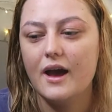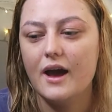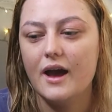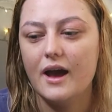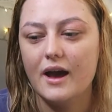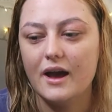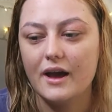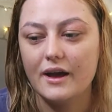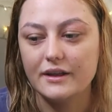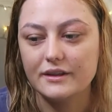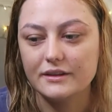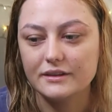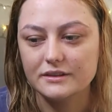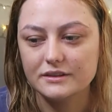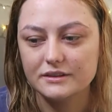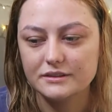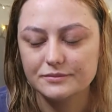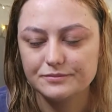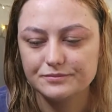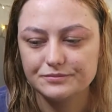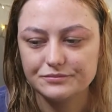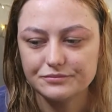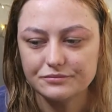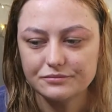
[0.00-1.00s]
And
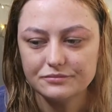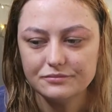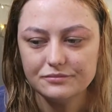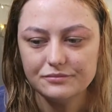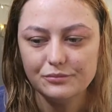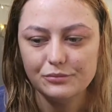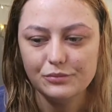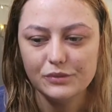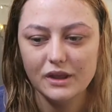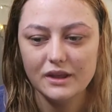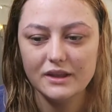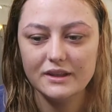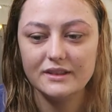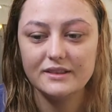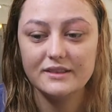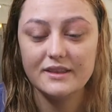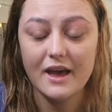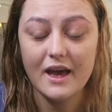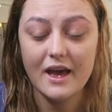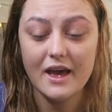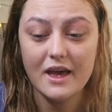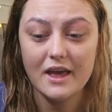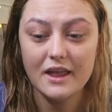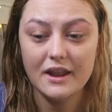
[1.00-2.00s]

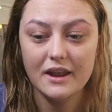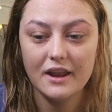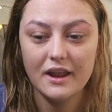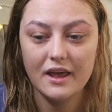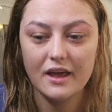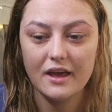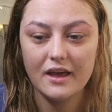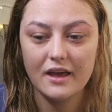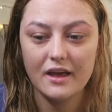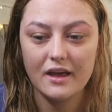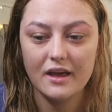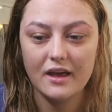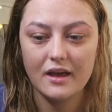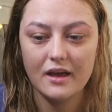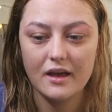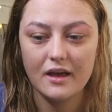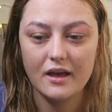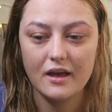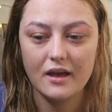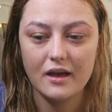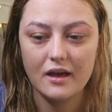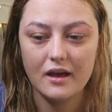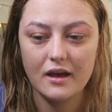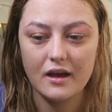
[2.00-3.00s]
then
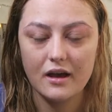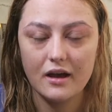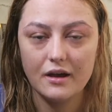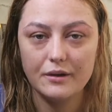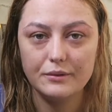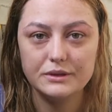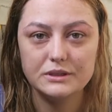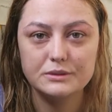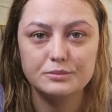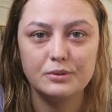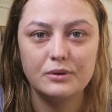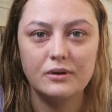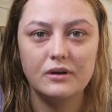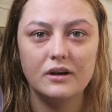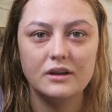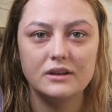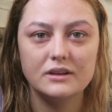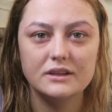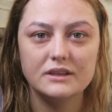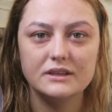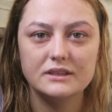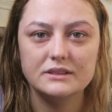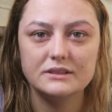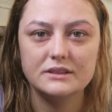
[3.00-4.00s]
I was put
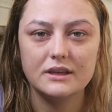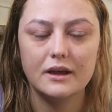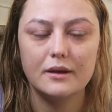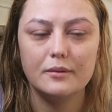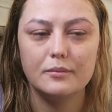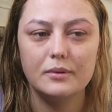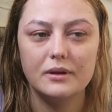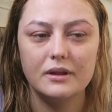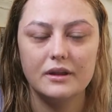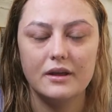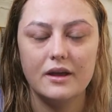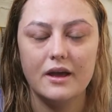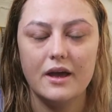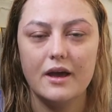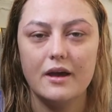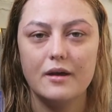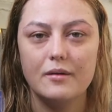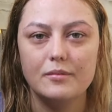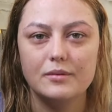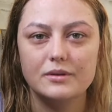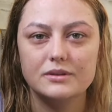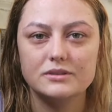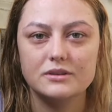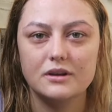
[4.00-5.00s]
on this tablet,
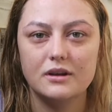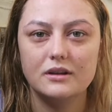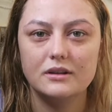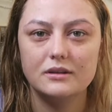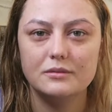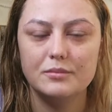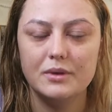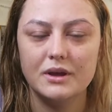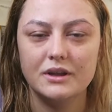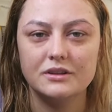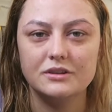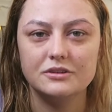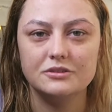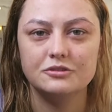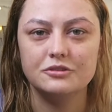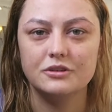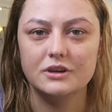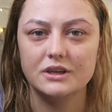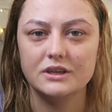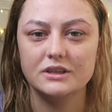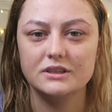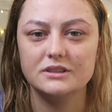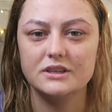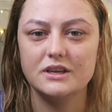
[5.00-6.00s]
it's called
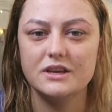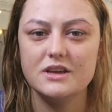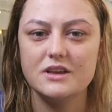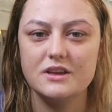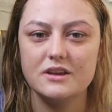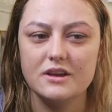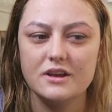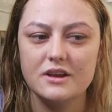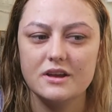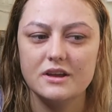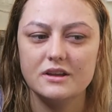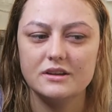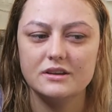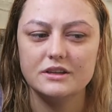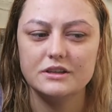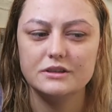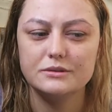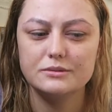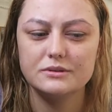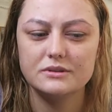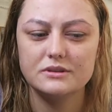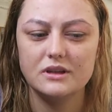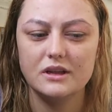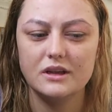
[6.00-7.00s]
methotrexate.
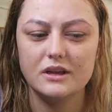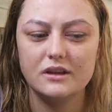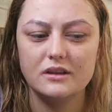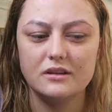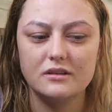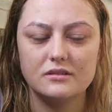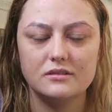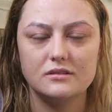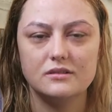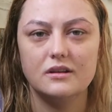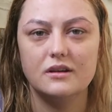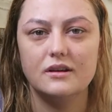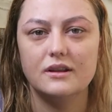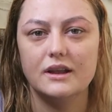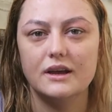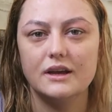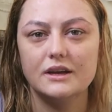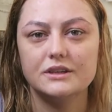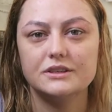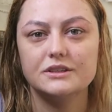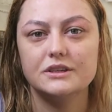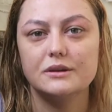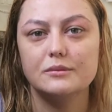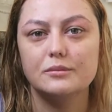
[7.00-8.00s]
This was like not
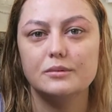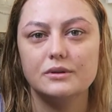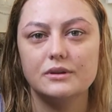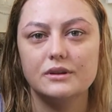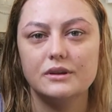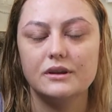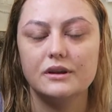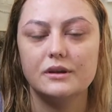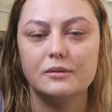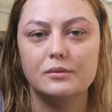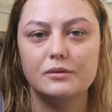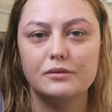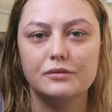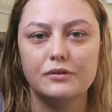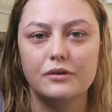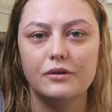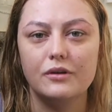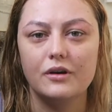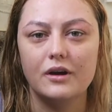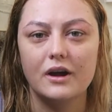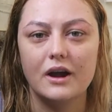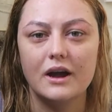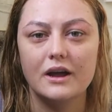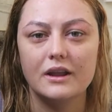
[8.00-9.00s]
last year, but the year
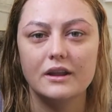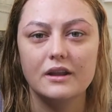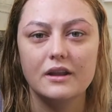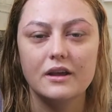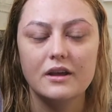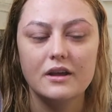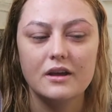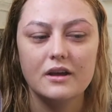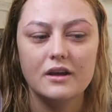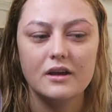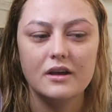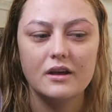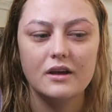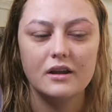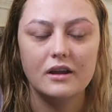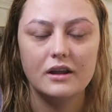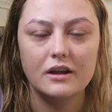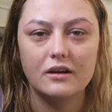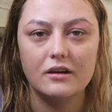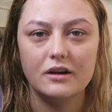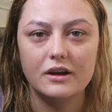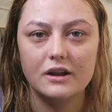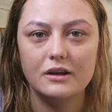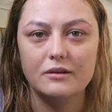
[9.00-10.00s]
before. And
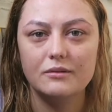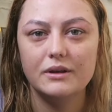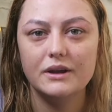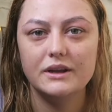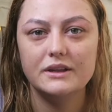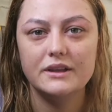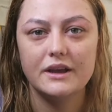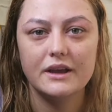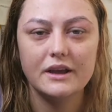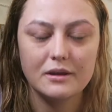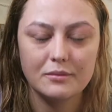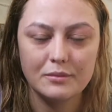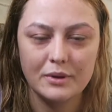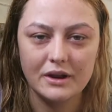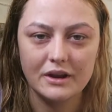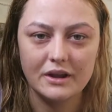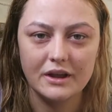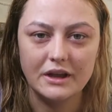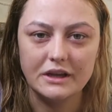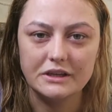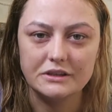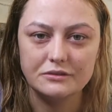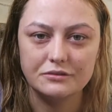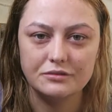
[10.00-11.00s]
like, I don't like taking
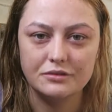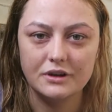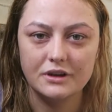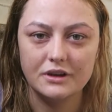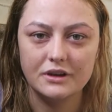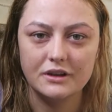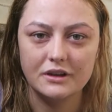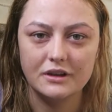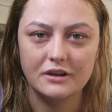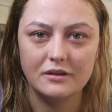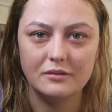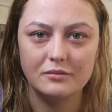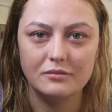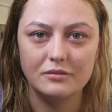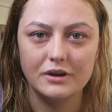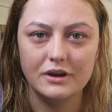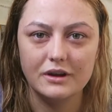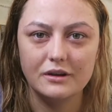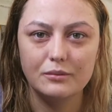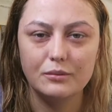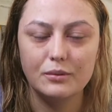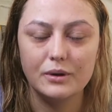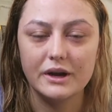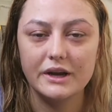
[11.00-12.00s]
medication for anything. I'm
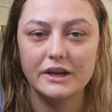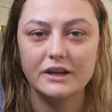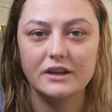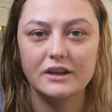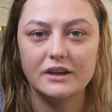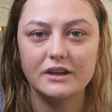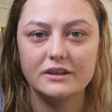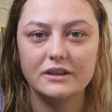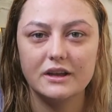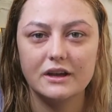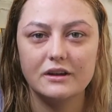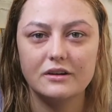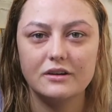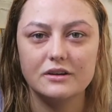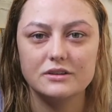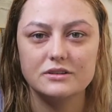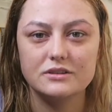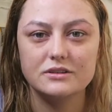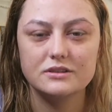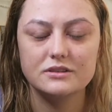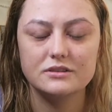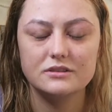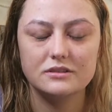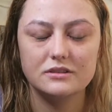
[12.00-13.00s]
real weird like that,
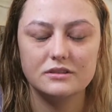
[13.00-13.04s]
because